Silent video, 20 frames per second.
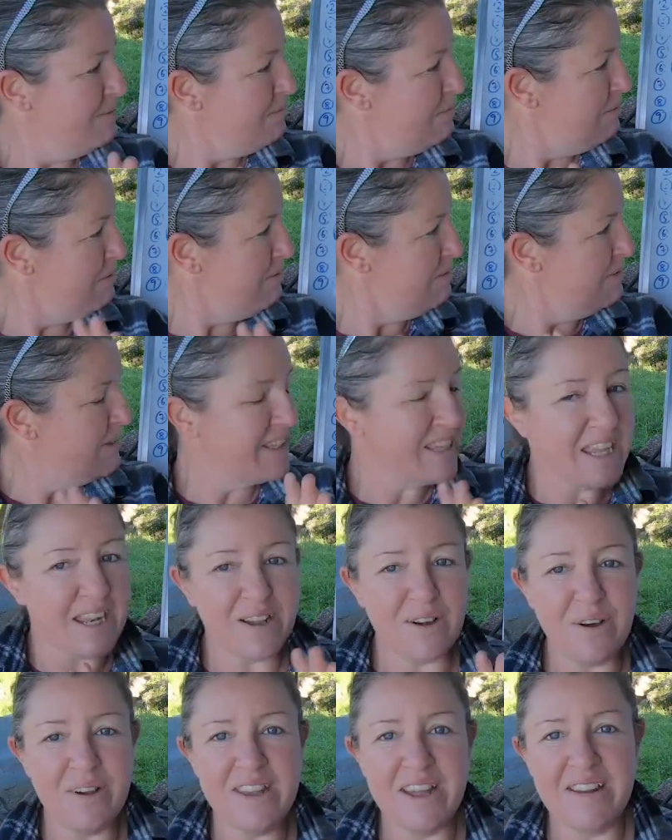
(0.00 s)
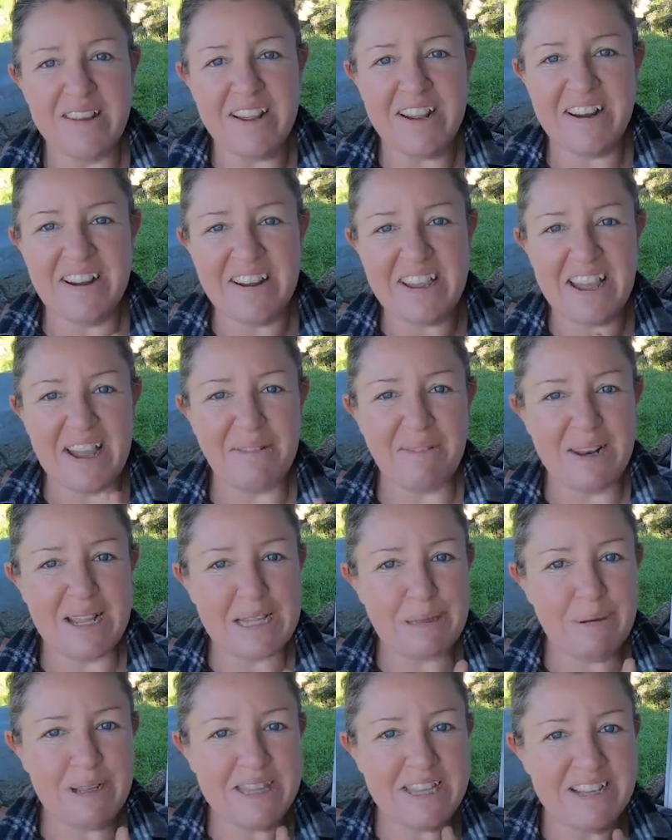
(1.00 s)
Ooh, it's getting cold out here. Okay, I'm going to
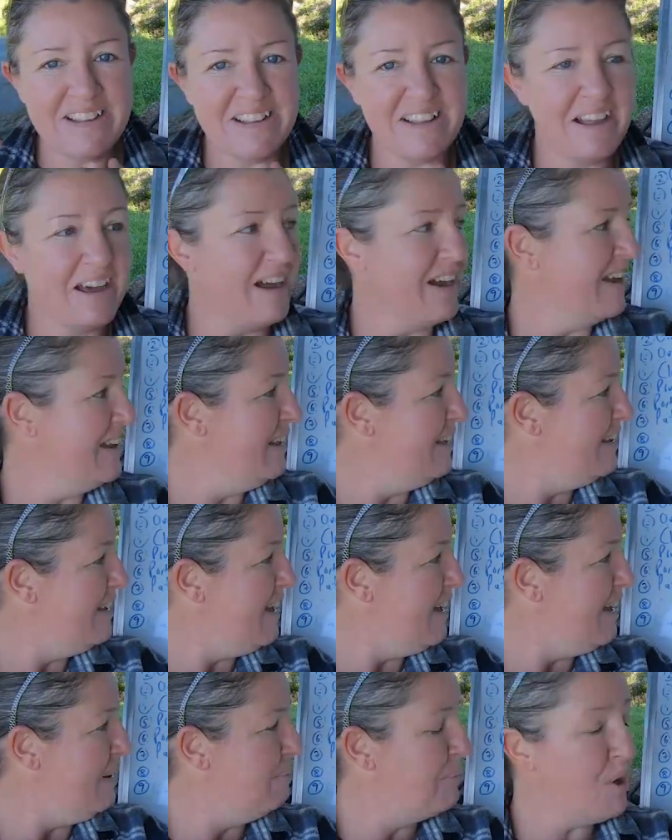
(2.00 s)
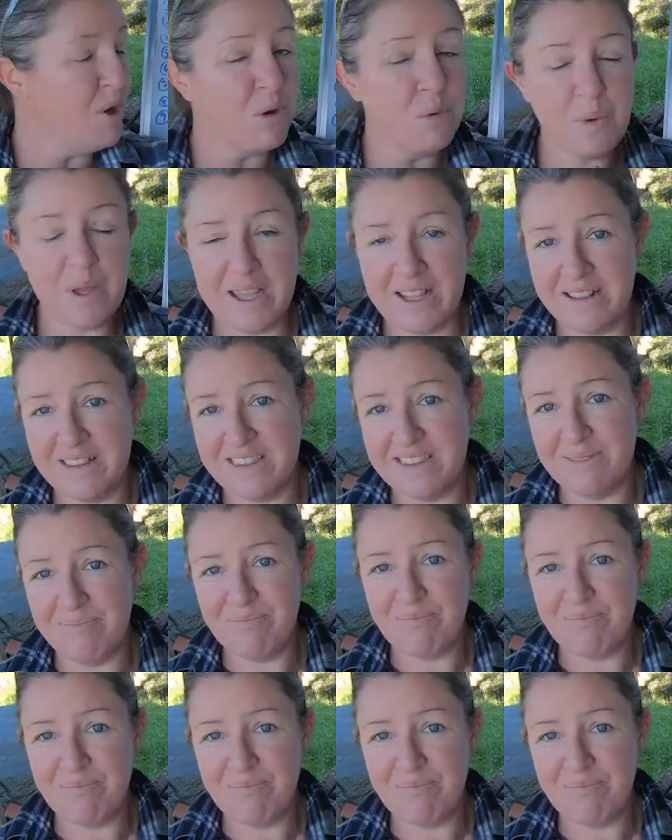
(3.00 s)
speed things along. Pull weeds.